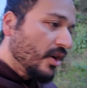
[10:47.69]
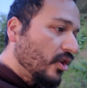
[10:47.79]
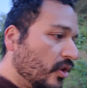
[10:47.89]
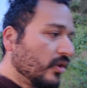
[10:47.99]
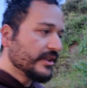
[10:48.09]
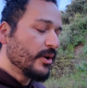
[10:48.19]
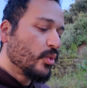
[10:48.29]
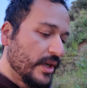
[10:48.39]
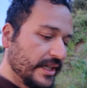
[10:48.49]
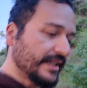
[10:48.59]
all the
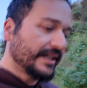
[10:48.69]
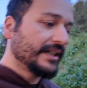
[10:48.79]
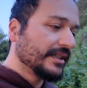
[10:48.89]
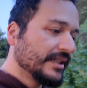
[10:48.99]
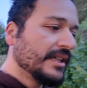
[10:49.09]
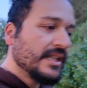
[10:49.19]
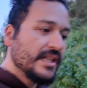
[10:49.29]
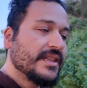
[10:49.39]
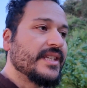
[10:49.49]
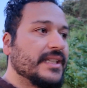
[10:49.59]
work
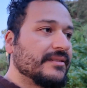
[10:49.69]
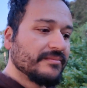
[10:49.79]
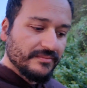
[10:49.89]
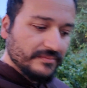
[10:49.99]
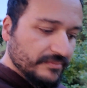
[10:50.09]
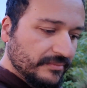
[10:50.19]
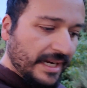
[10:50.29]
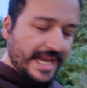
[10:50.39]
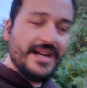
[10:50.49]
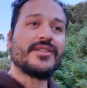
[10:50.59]
that my
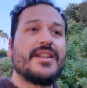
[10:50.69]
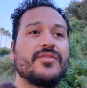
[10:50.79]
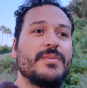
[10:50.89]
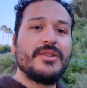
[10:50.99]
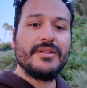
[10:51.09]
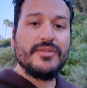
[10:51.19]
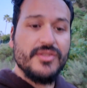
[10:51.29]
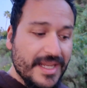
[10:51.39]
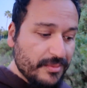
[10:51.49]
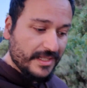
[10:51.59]
ankles have to be doing to
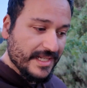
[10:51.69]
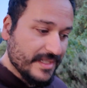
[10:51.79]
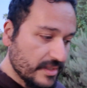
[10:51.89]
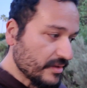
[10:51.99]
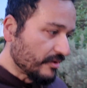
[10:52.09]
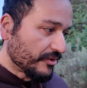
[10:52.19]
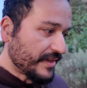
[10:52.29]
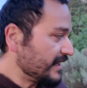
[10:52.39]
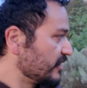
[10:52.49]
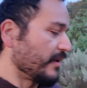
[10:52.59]
stabilize on
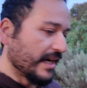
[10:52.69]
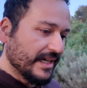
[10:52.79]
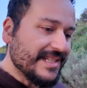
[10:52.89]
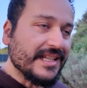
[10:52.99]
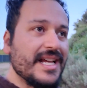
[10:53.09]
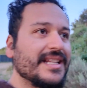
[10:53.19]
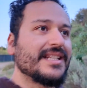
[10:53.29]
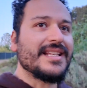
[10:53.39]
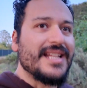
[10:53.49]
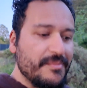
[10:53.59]
that terrain. It's a
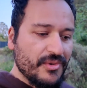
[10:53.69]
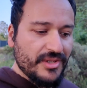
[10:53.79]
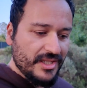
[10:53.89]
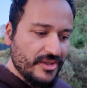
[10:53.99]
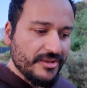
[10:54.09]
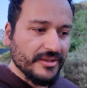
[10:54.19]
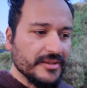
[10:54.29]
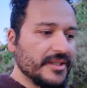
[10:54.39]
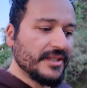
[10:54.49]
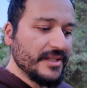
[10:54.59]
lot more than usual,
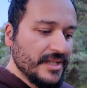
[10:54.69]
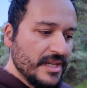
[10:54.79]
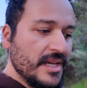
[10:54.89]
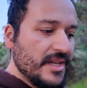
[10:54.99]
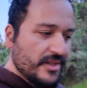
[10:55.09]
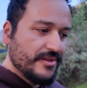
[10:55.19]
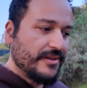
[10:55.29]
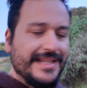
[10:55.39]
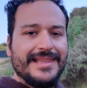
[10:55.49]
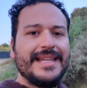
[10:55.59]
you know.
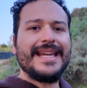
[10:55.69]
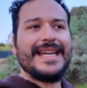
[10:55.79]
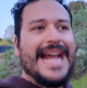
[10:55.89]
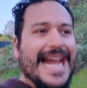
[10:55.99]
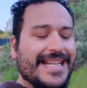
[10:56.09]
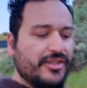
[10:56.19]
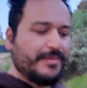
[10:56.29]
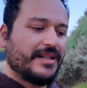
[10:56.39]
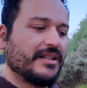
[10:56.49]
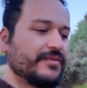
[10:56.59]
So I think it has to
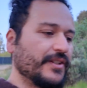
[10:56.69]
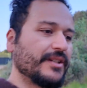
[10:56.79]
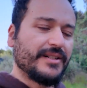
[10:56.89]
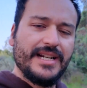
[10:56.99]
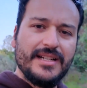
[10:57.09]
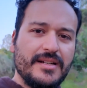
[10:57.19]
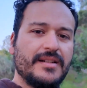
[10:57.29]
be good for you, right?